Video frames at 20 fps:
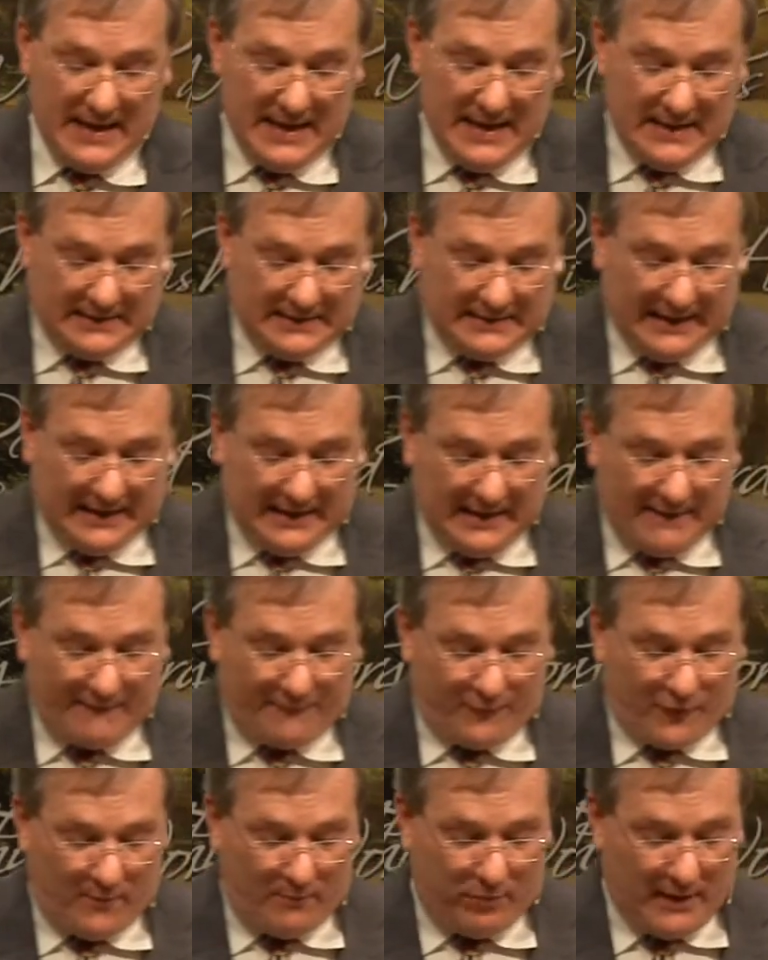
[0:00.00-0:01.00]
stand up
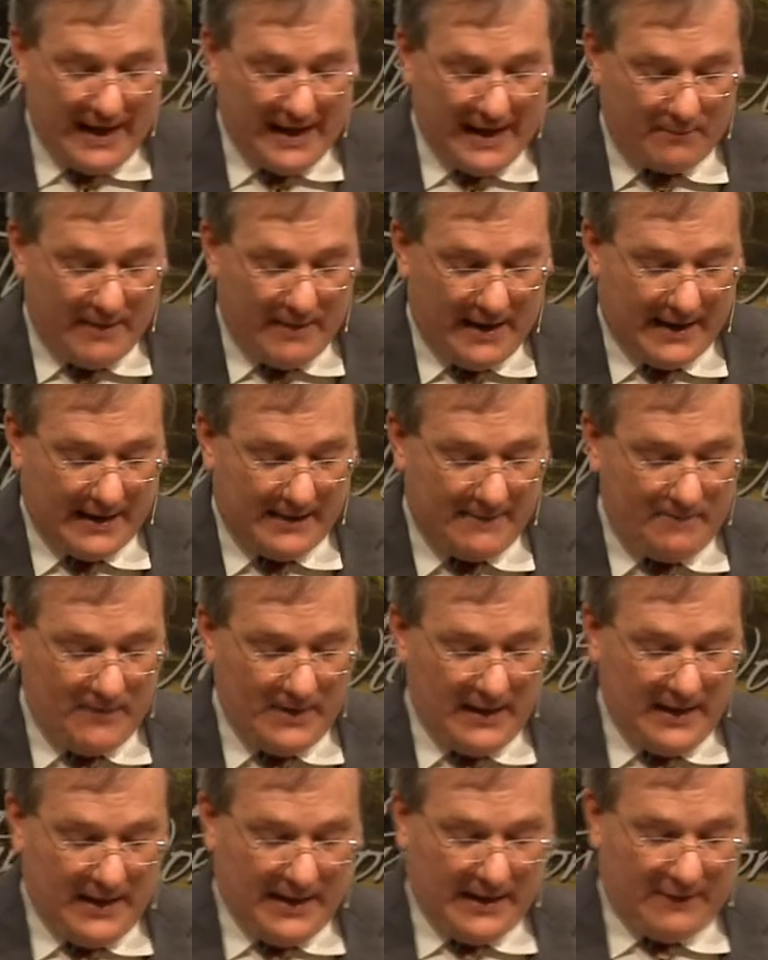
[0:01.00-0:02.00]
for a black man
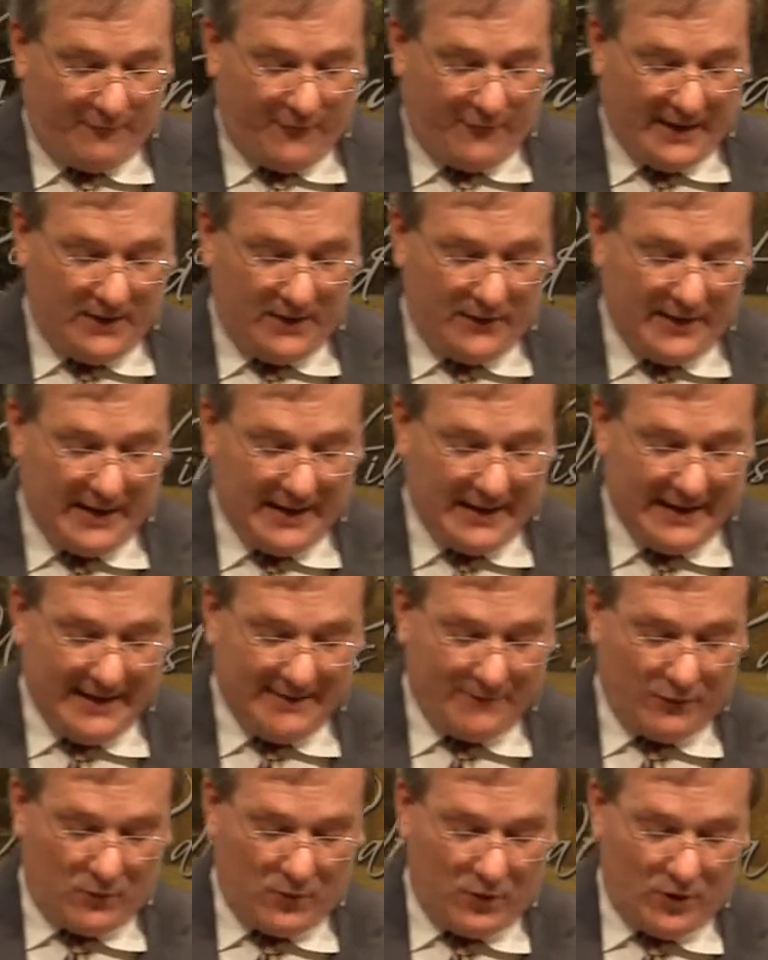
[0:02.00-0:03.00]
and felt that I
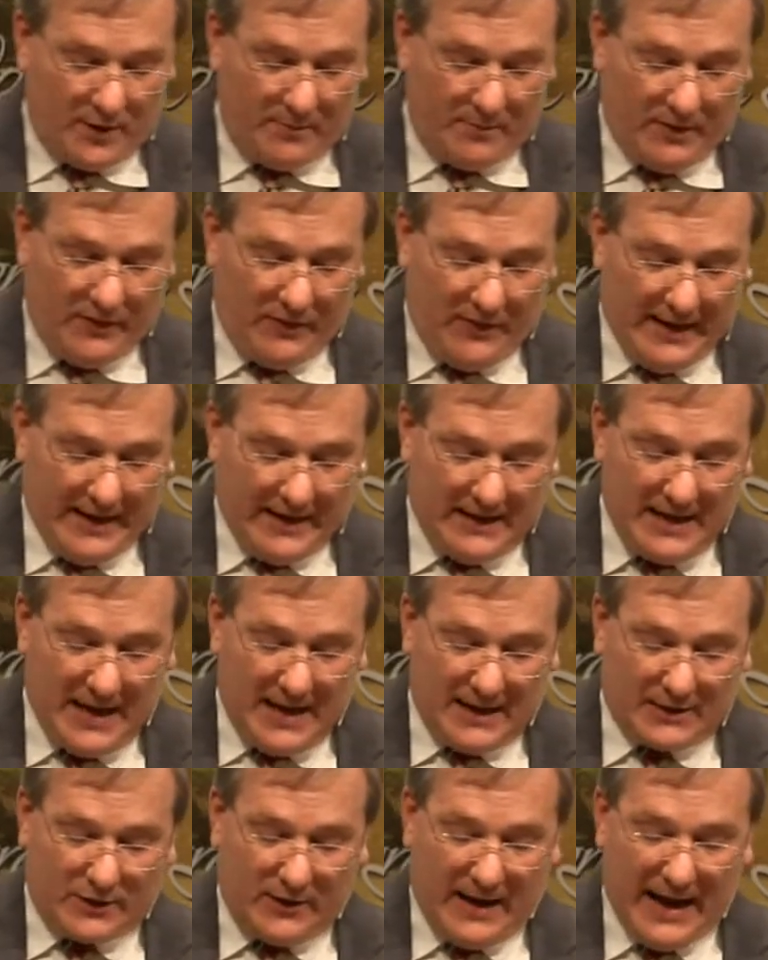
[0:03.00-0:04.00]
never would. But then
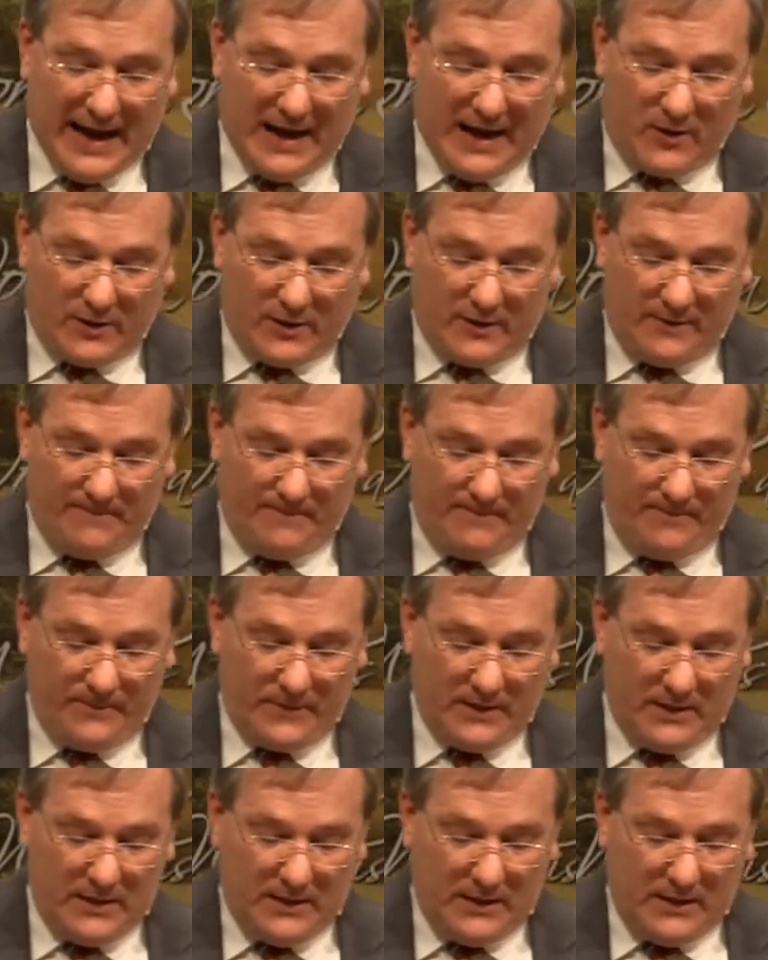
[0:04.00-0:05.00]
Dr. Howard,
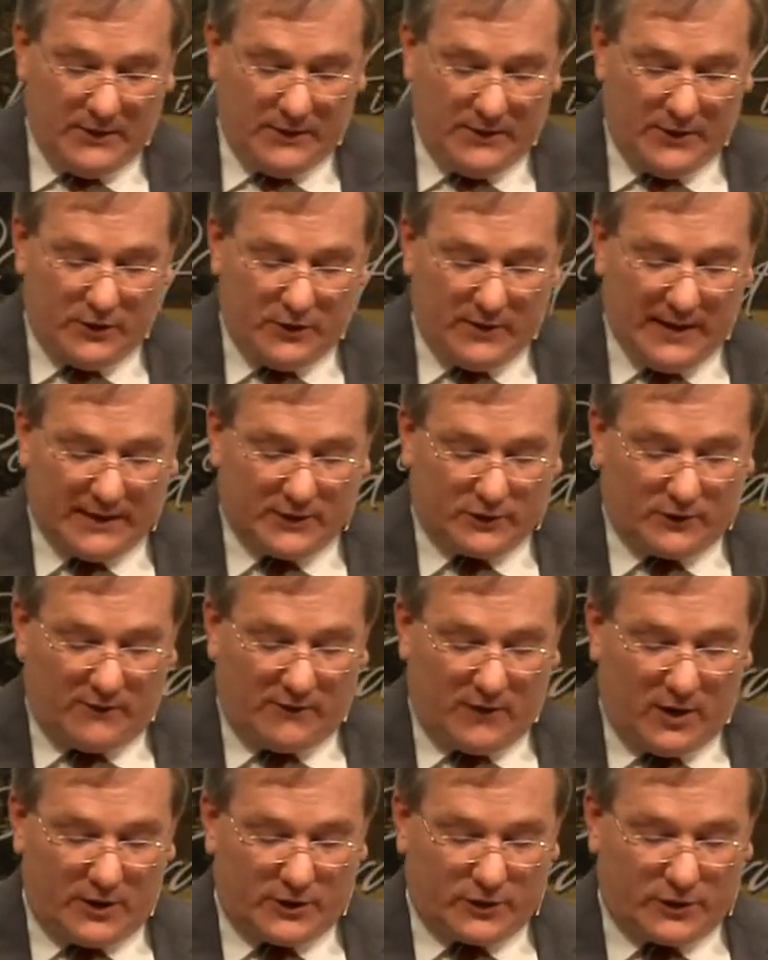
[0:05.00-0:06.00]
the director of
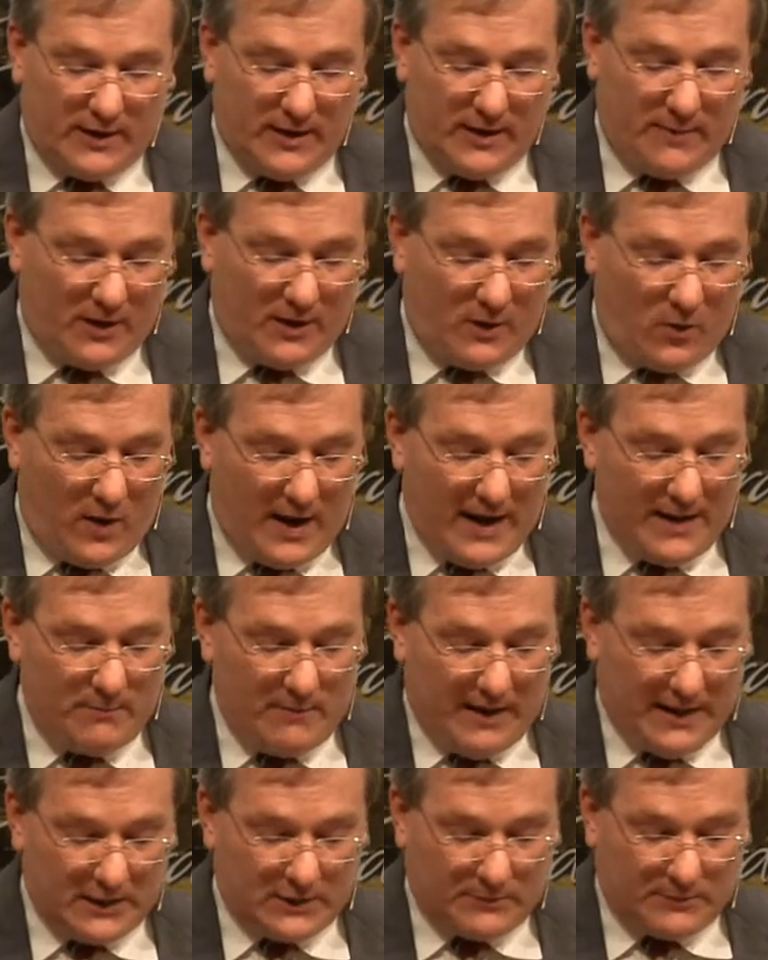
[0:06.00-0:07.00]
our trip, and a white
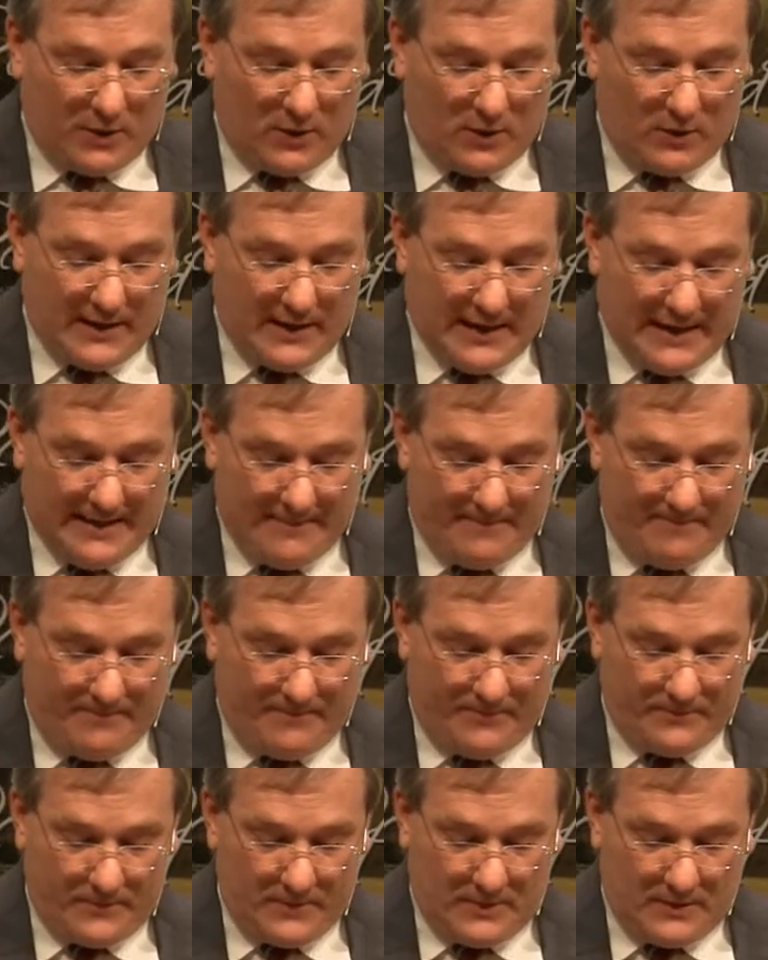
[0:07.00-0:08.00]
man spoke up.
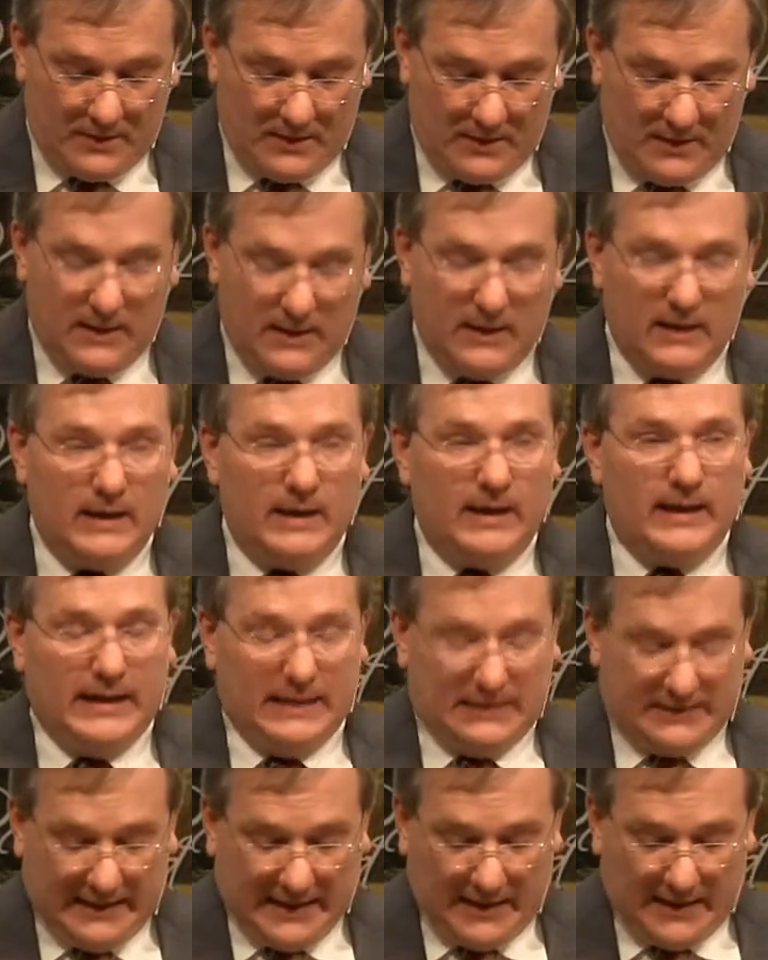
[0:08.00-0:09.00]
He
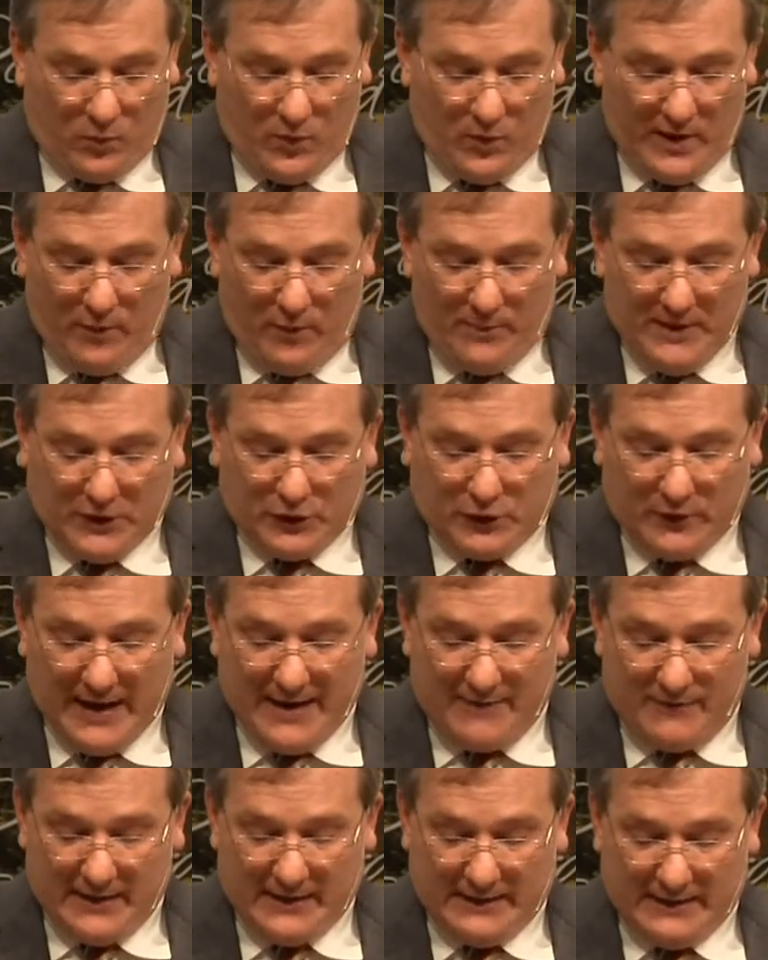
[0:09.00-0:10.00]
said, "We'll be
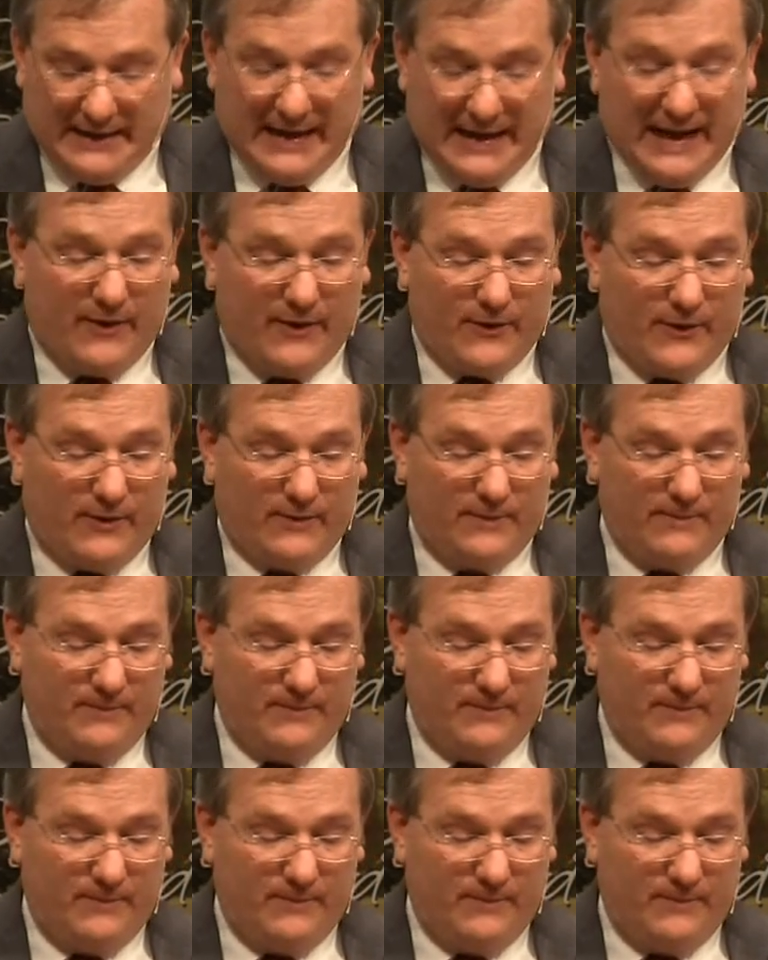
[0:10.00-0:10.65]
traveling together.